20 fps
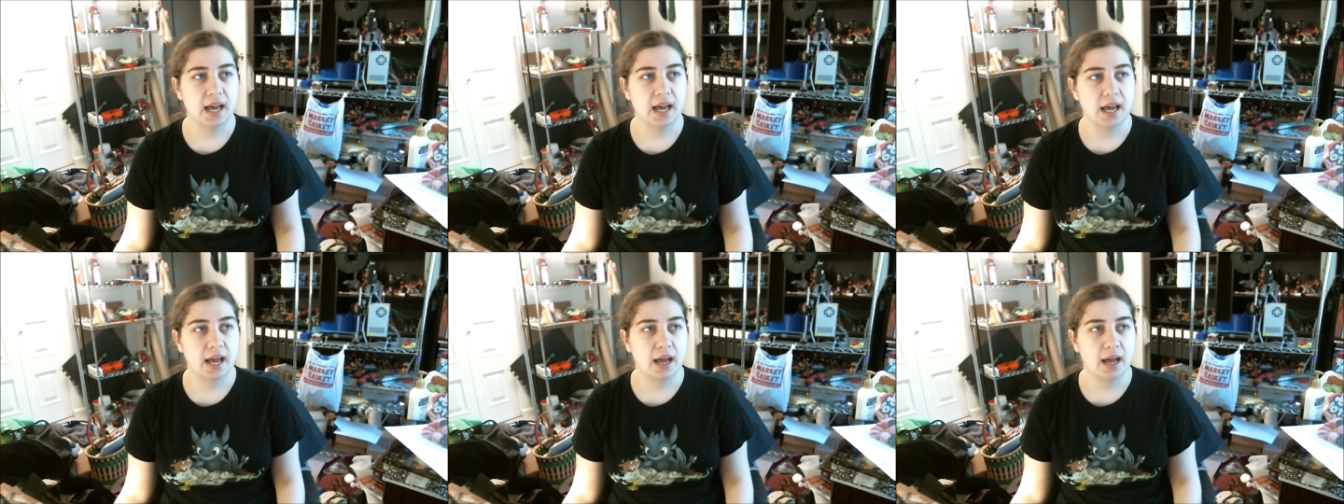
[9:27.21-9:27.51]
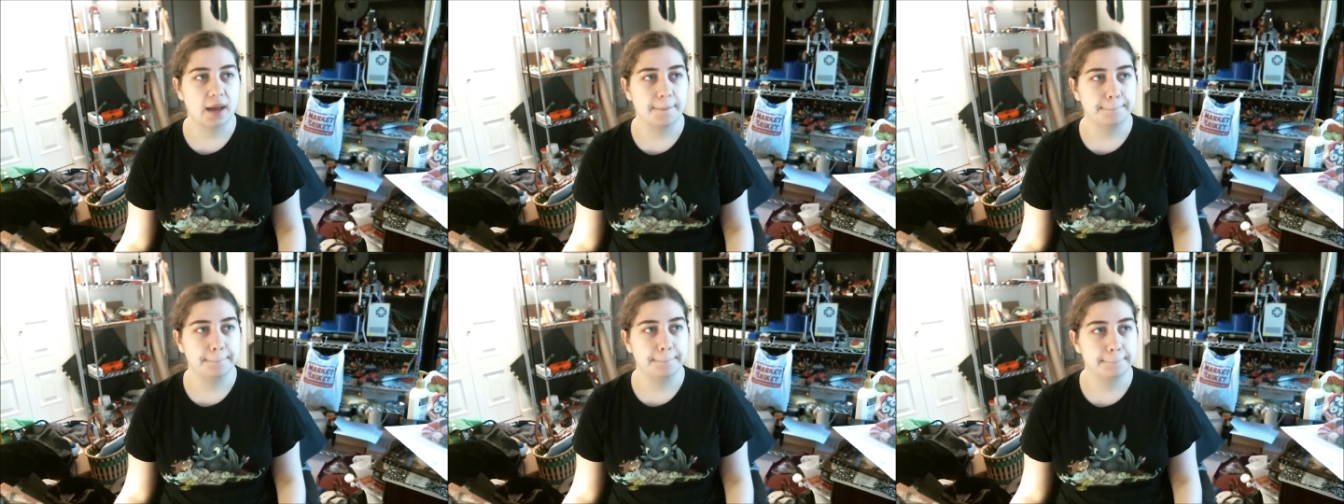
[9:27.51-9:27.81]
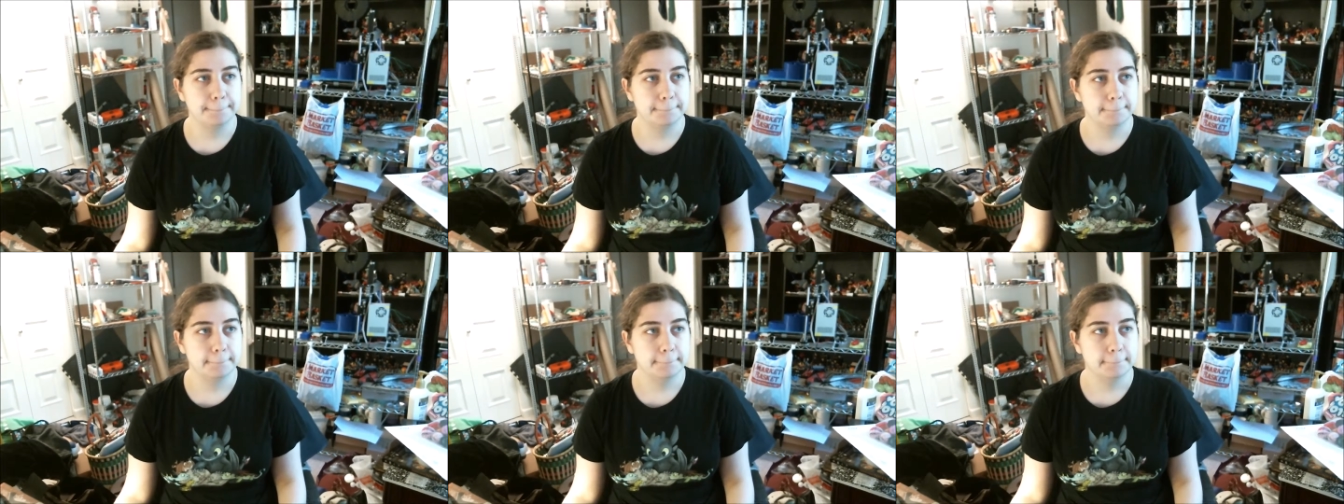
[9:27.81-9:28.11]

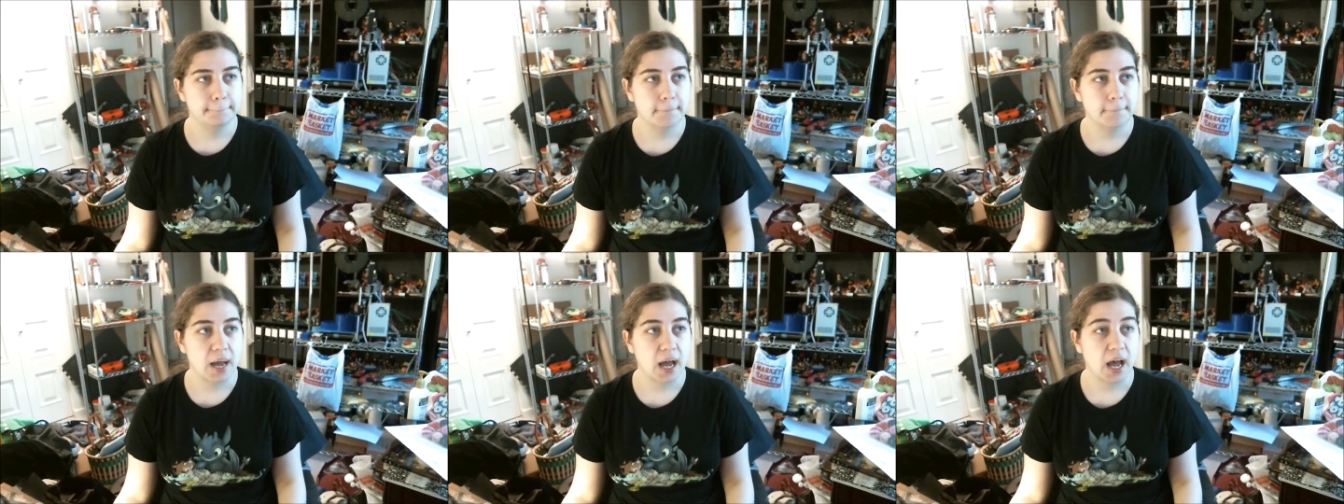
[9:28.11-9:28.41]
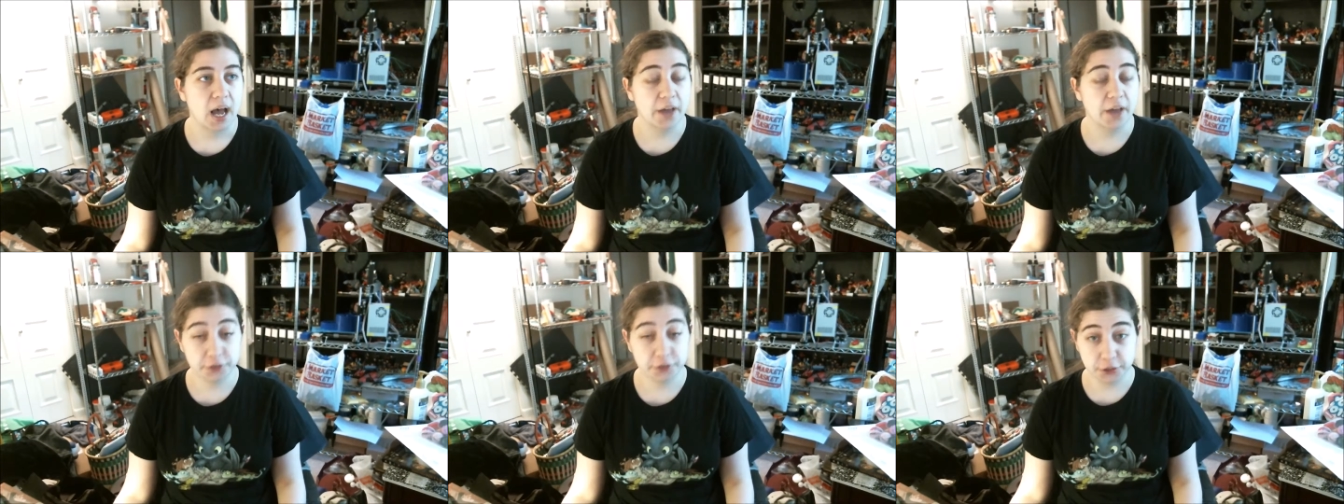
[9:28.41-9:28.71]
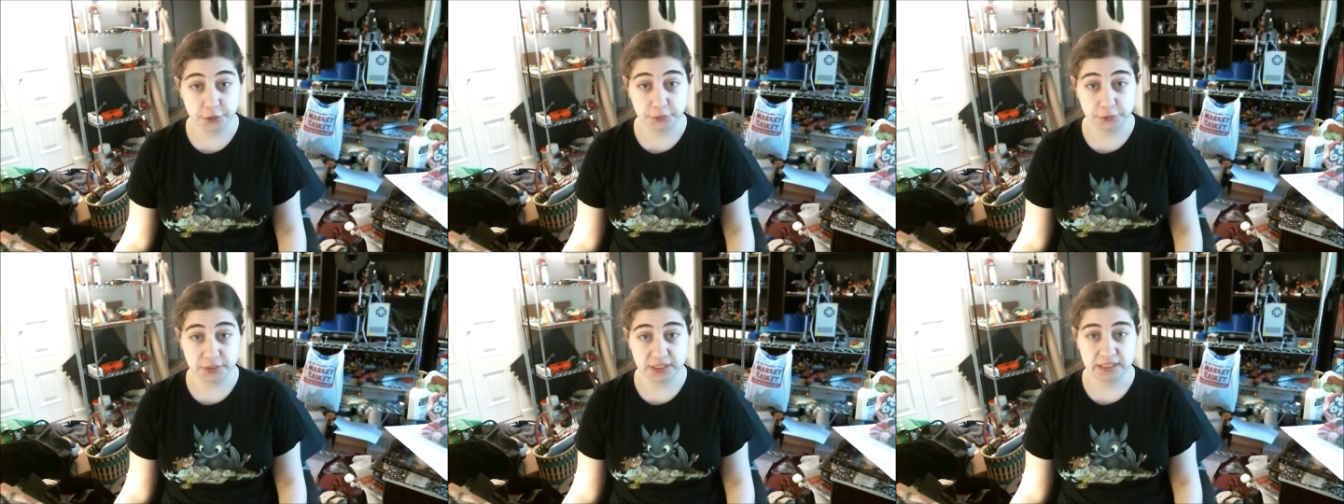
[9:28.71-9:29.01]
Other
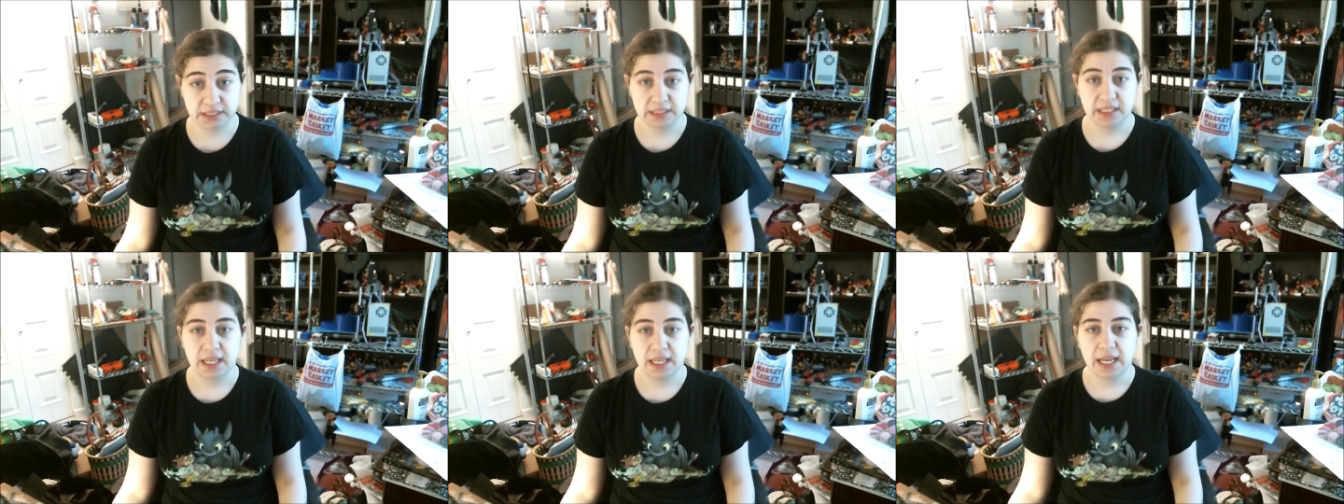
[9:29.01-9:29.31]
news.